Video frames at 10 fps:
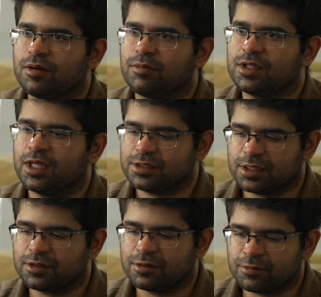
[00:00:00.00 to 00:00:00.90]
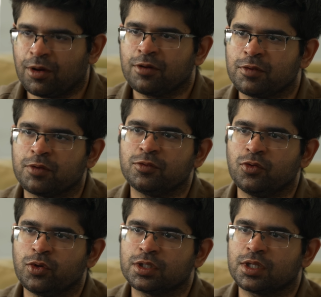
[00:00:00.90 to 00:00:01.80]
But that's that's like the wrong way of
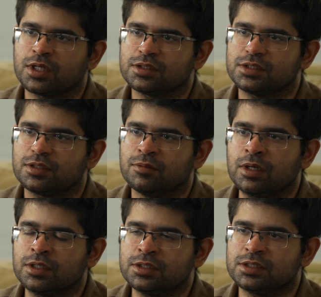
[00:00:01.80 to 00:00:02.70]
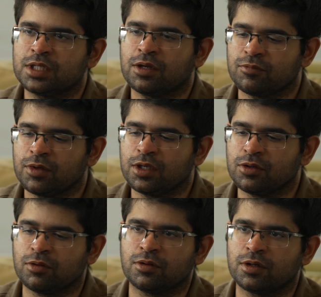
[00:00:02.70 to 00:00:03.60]
doing things, because that way
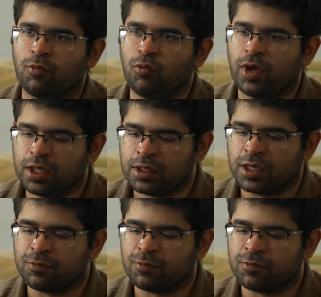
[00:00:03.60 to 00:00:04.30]
you're weighing